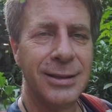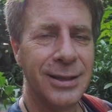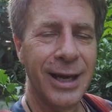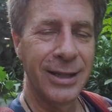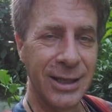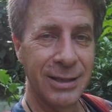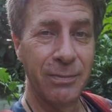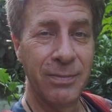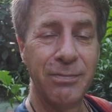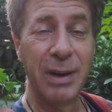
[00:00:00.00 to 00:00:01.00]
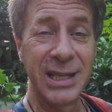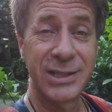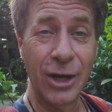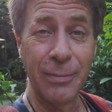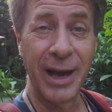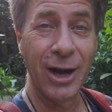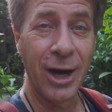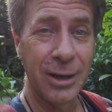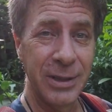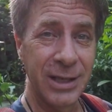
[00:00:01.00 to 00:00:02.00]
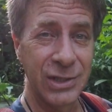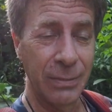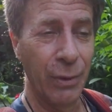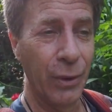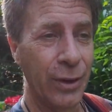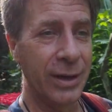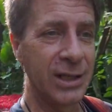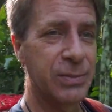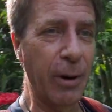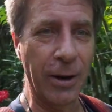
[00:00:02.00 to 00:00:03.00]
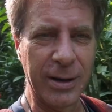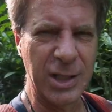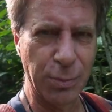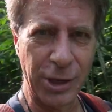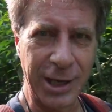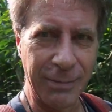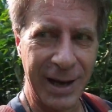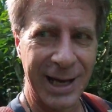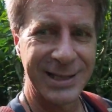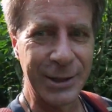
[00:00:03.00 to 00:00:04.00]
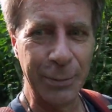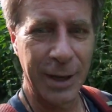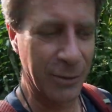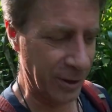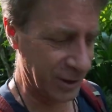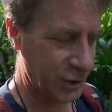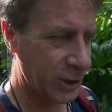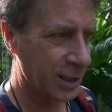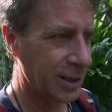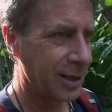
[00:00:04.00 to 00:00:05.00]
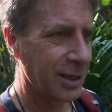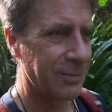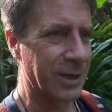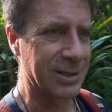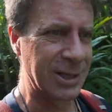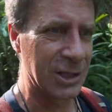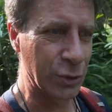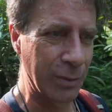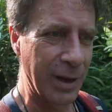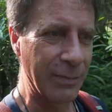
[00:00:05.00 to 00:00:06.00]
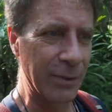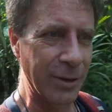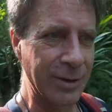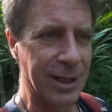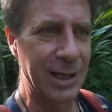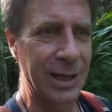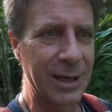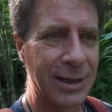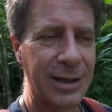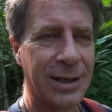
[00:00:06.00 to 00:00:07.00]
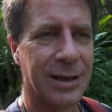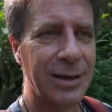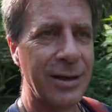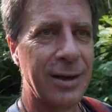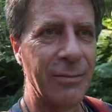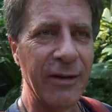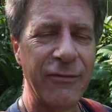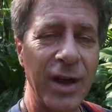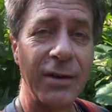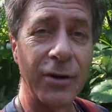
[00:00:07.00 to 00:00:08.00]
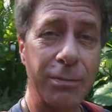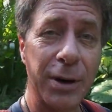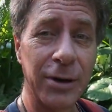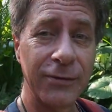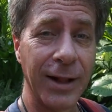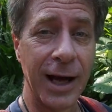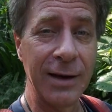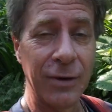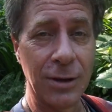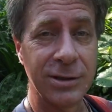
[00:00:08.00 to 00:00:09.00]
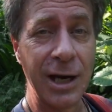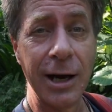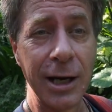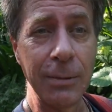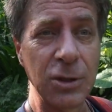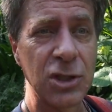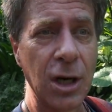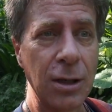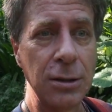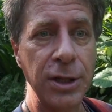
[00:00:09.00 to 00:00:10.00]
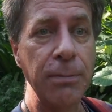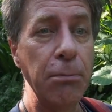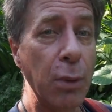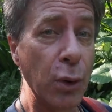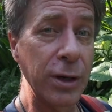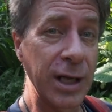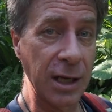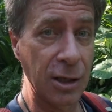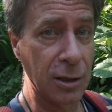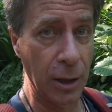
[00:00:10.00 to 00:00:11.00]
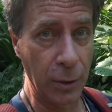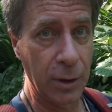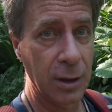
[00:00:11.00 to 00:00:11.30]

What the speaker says: Yeah, based on my hobby as a boy, this park is bringing back some memories, because I just remembered the my favorite butterfly of all time was called the mourning cloak.